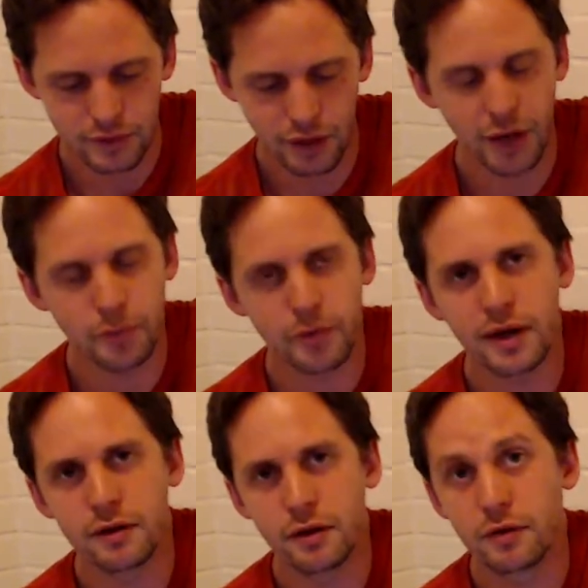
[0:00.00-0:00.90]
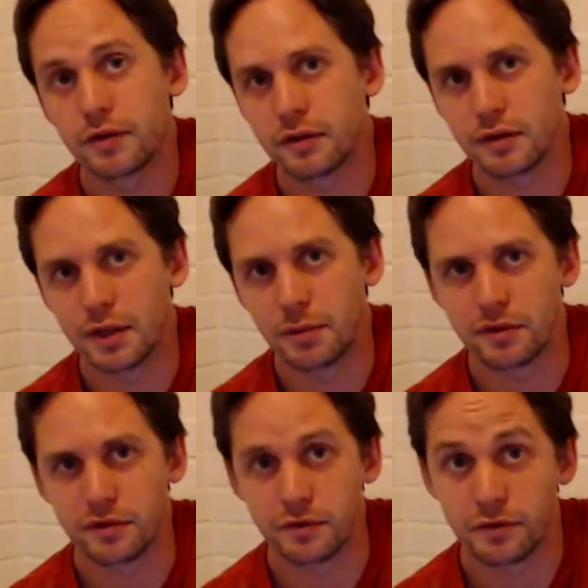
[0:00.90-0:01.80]
Operating close to your limits
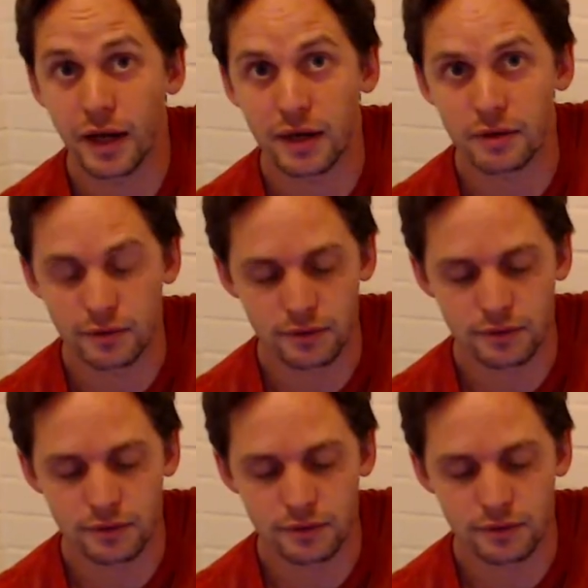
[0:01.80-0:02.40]
is vital.